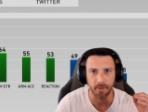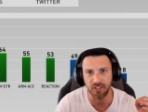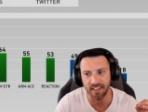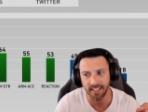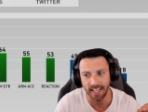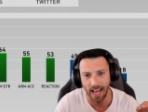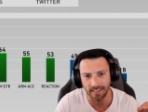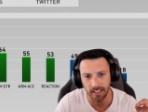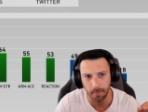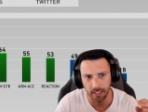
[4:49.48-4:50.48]
Majestic Cat is
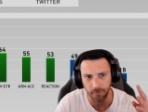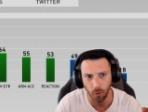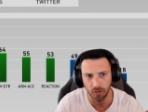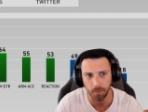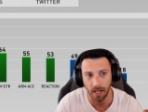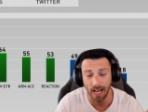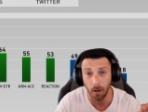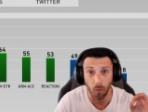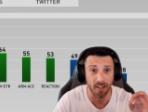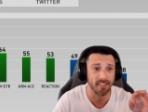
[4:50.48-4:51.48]
going to be in the fourth spot. I
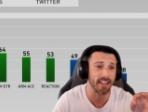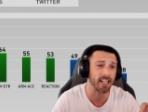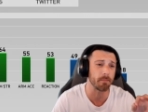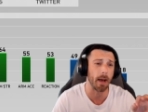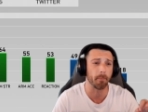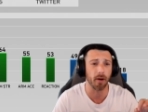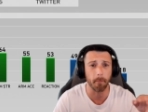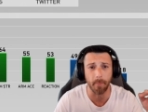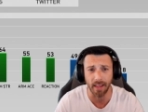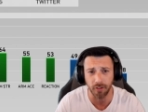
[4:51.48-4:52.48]
was thinking about putting
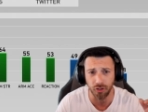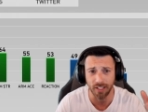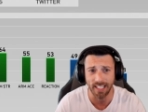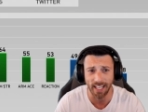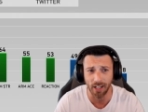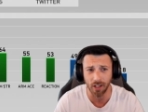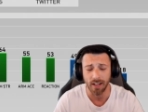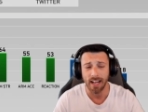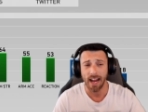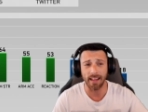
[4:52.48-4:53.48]
Bellinger here
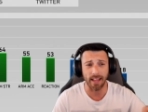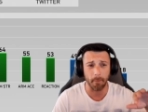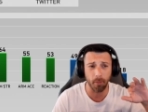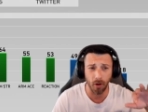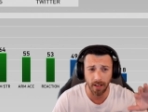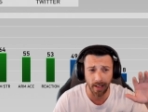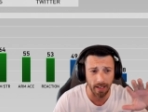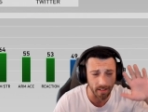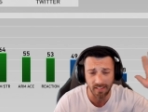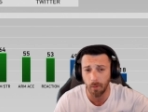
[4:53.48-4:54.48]
and then
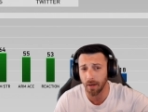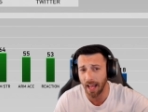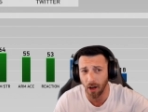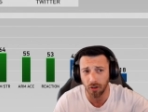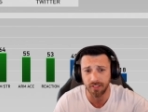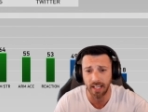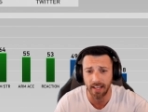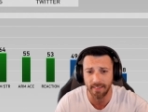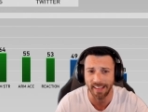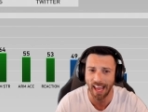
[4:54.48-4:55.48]
putting someone else
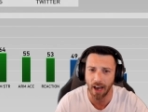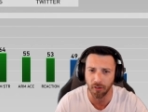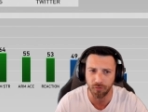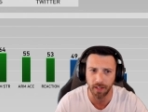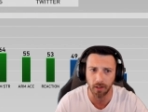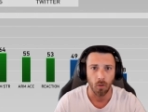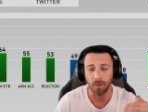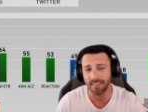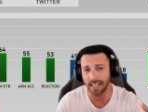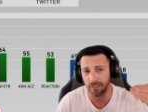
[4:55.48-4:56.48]
in the outfield.
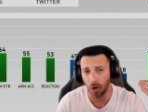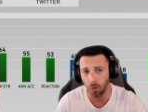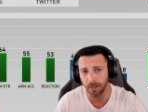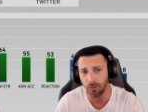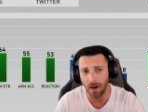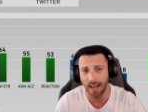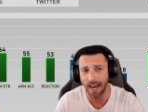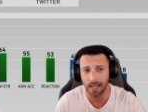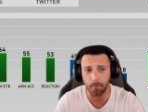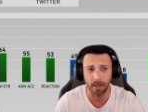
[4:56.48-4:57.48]
Once again, it's only
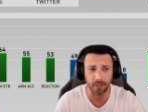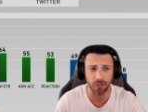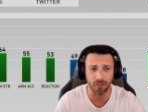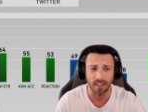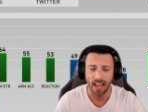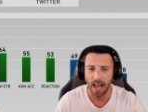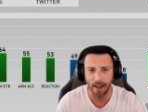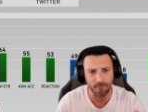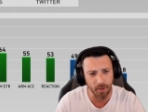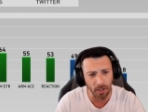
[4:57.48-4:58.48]
right-handed pitchers. I
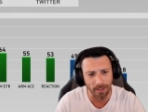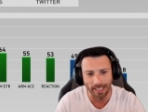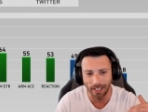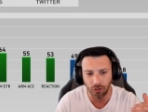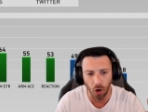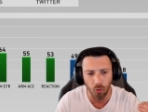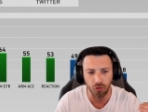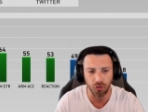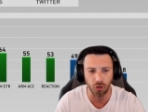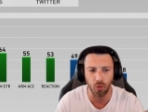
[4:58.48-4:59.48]
feel like I don't
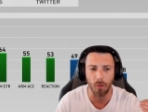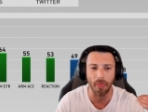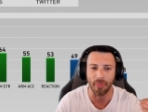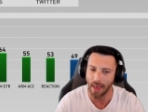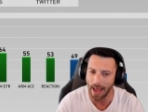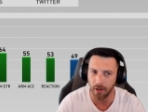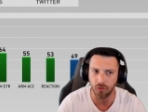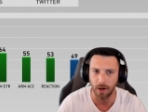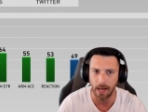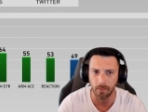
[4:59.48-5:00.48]
do that
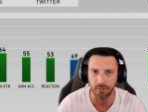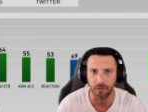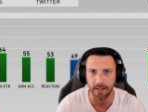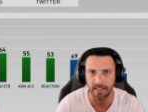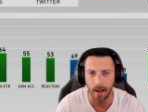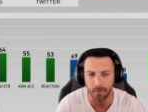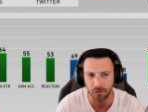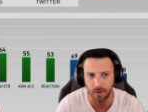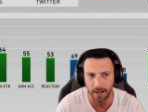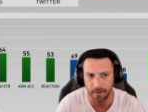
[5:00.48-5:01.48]
great with Frank Thomas,
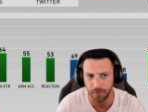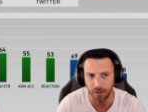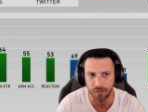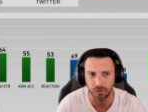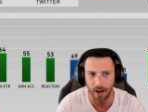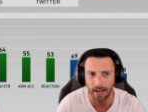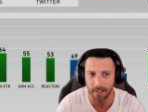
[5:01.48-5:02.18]
righty versus righty.